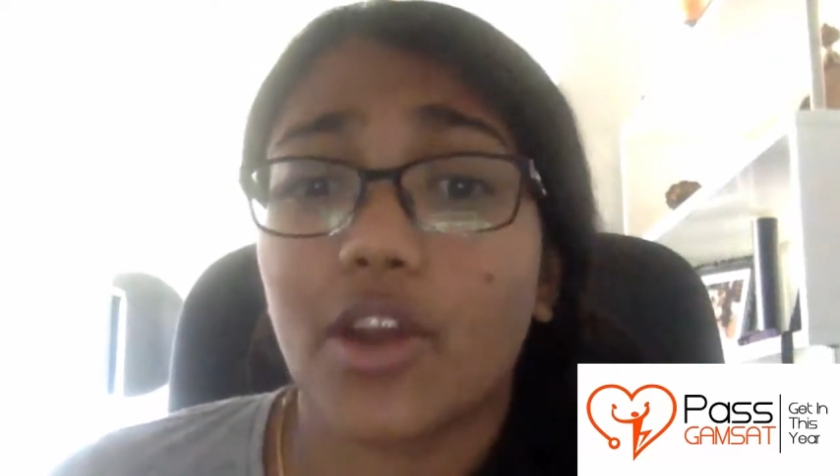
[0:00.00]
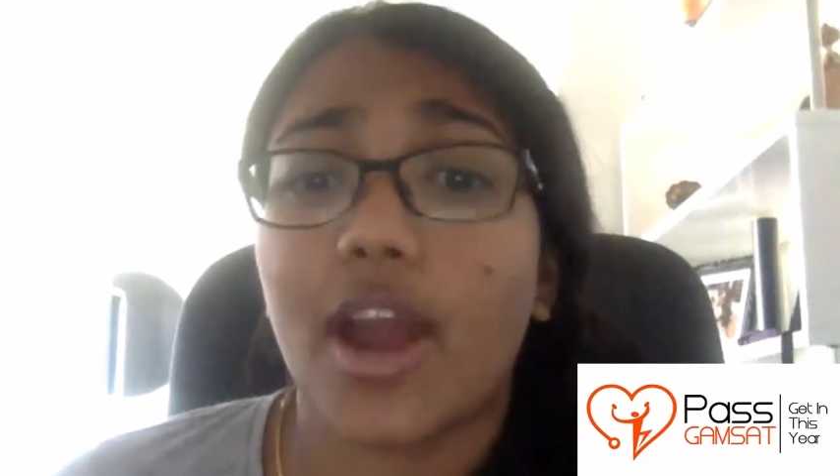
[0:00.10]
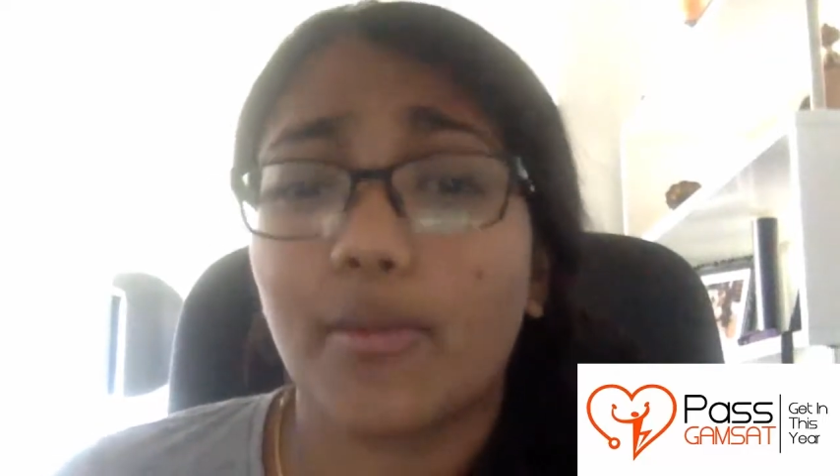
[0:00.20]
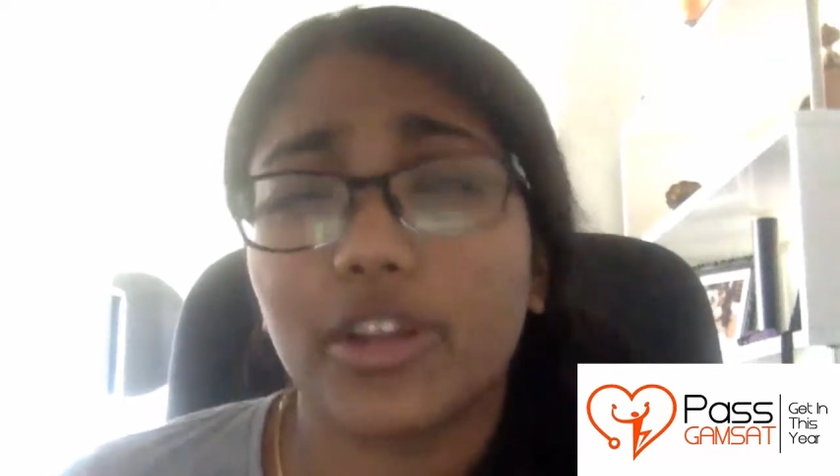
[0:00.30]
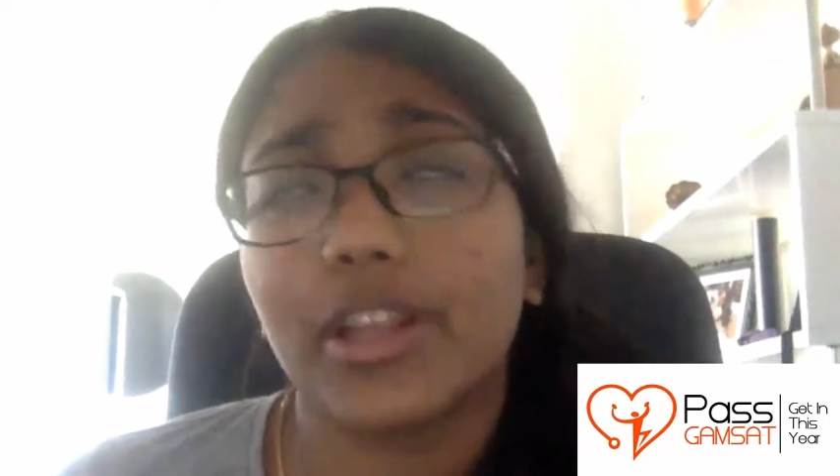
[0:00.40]
so
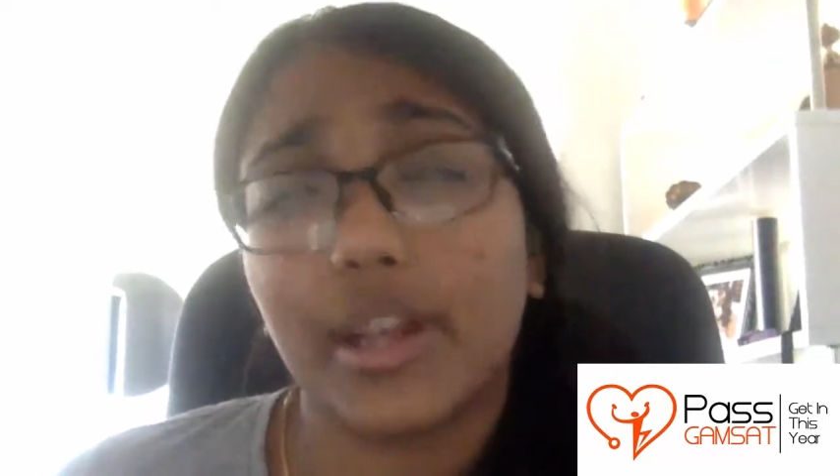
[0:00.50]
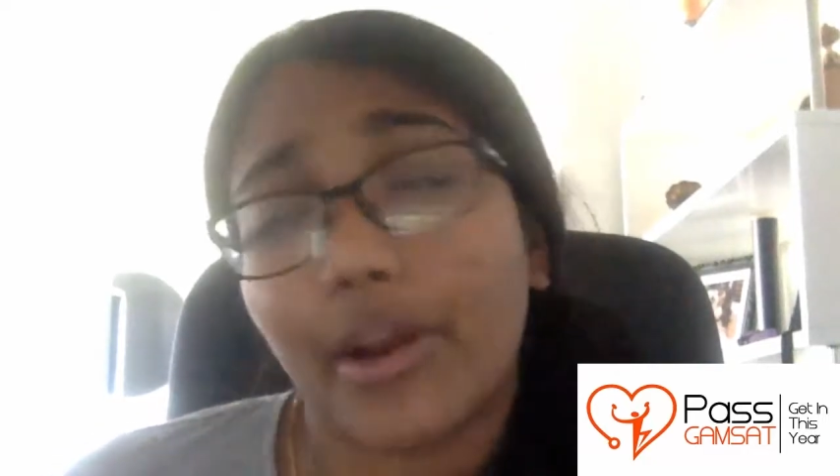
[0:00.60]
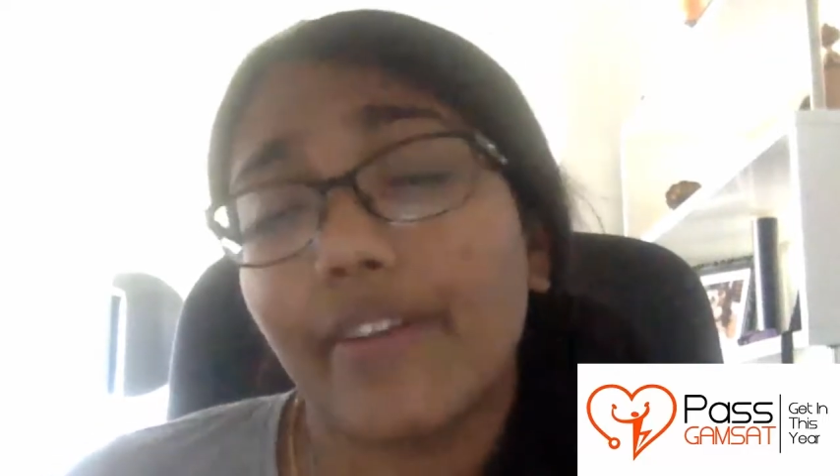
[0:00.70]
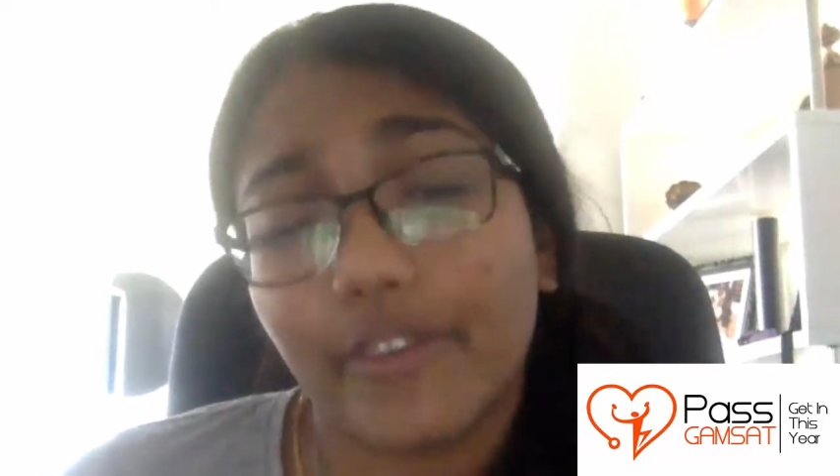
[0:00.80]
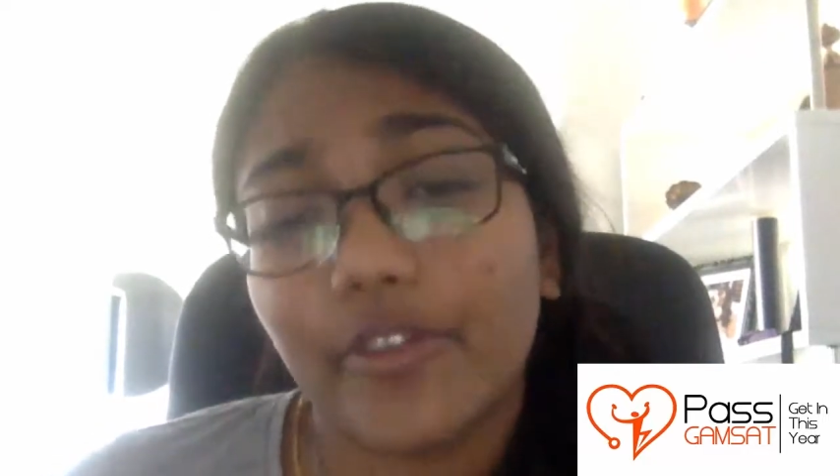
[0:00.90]
I'm really
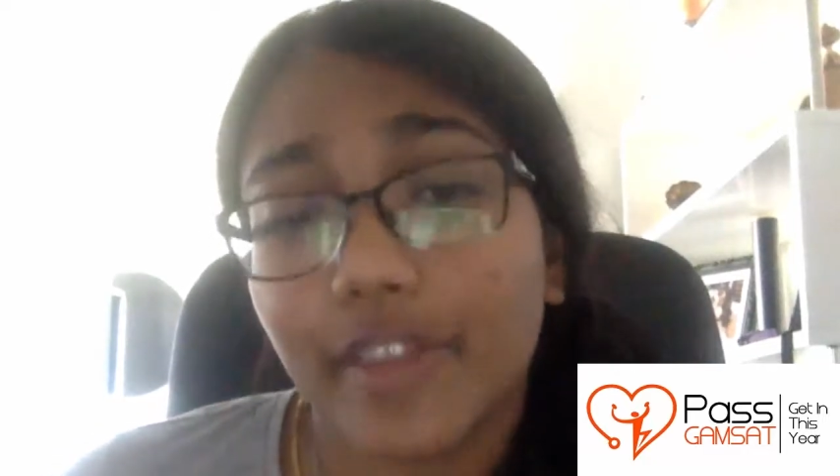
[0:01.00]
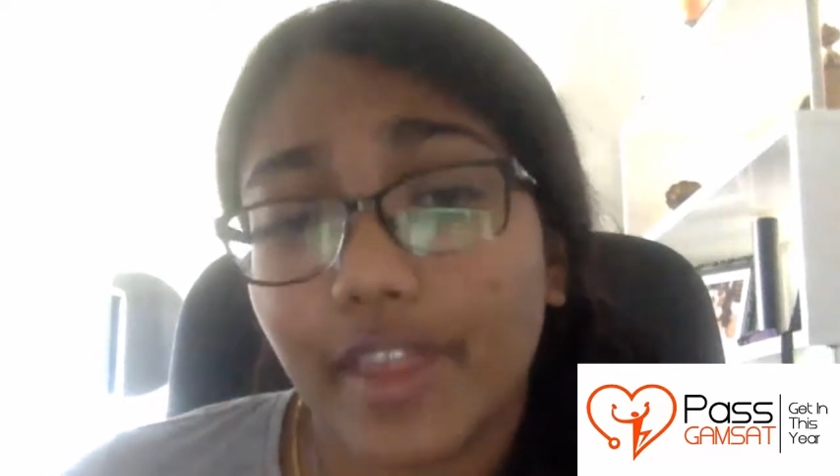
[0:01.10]
grateful for